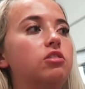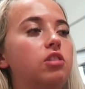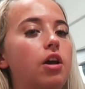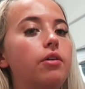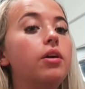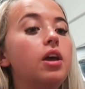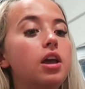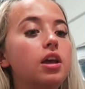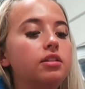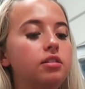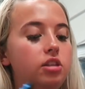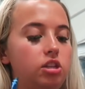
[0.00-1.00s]
So
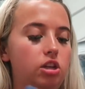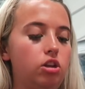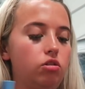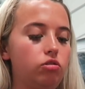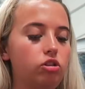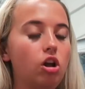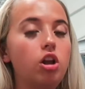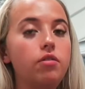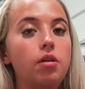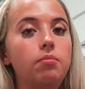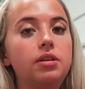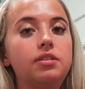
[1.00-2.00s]
to start your
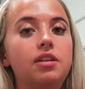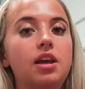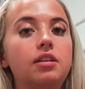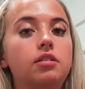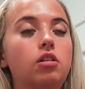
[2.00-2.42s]
own business,